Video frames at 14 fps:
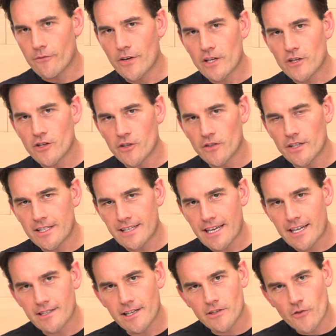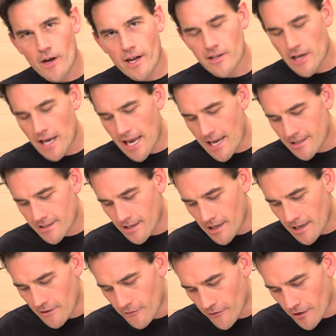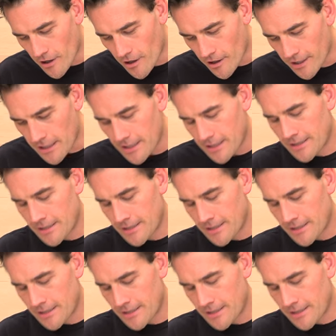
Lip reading: face shield is anti-scratch, anti-fog,